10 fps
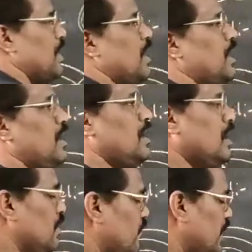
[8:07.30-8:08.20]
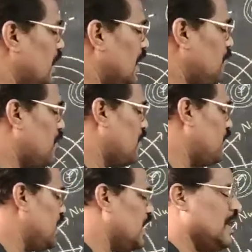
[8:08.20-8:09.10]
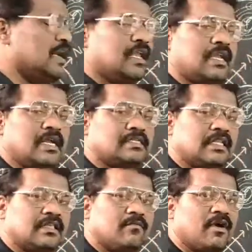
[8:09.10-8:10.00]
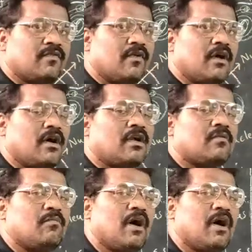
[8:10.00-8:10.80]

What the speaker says: pi, where M of E indicates nothing but what?